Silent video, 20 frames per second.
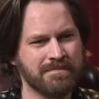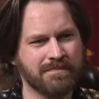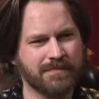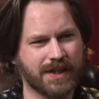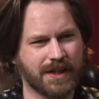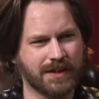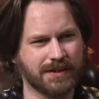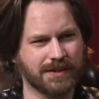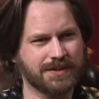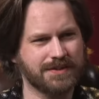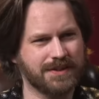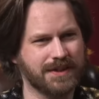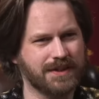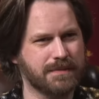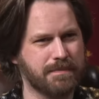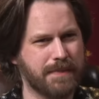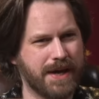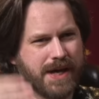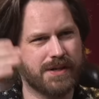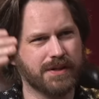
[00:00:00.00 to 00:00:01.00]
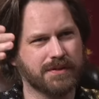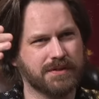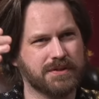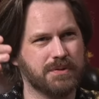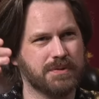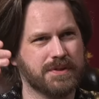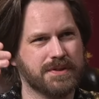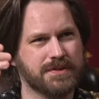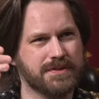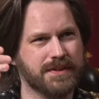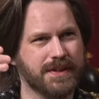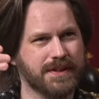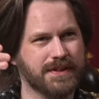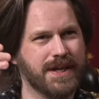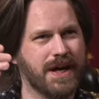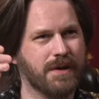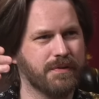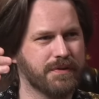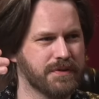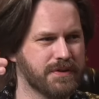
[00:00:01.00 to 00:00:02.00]
And it looks like the background to it is like
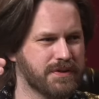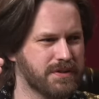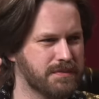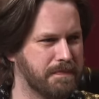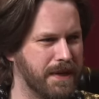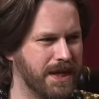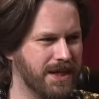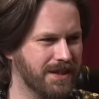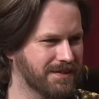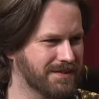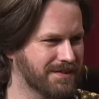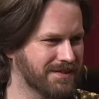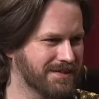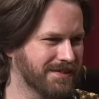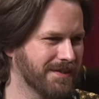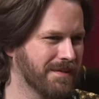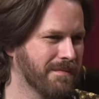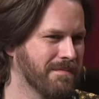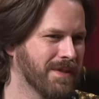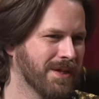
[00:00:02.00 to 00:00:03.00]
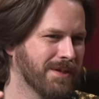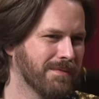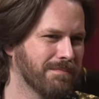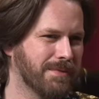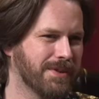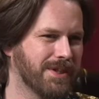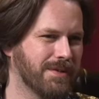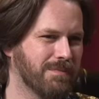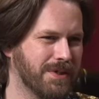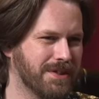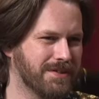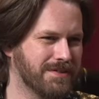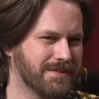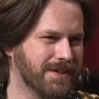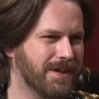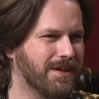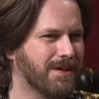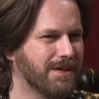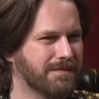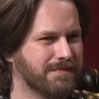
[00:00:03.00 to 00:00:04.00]
outer space, mm-hmm. but then we
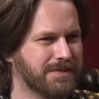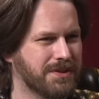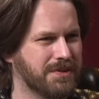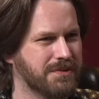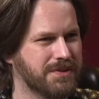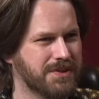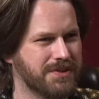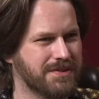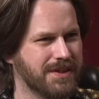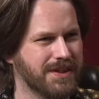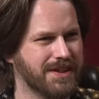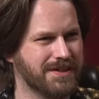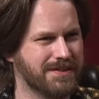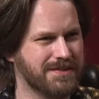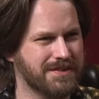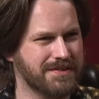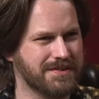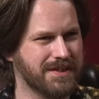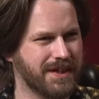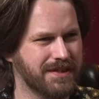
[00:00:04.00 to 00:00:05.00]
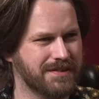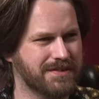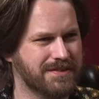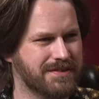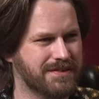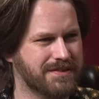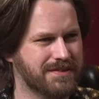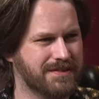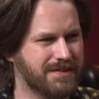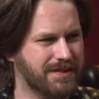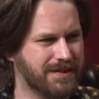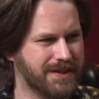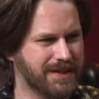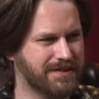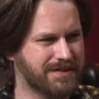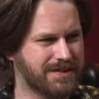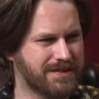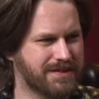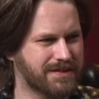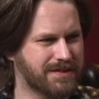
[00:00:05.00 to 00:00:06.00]
dissolve to just like it's just like a
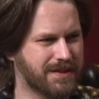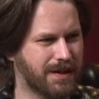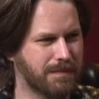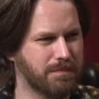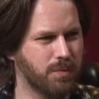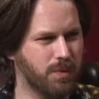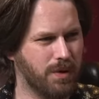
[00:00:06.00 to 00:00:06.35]
like scum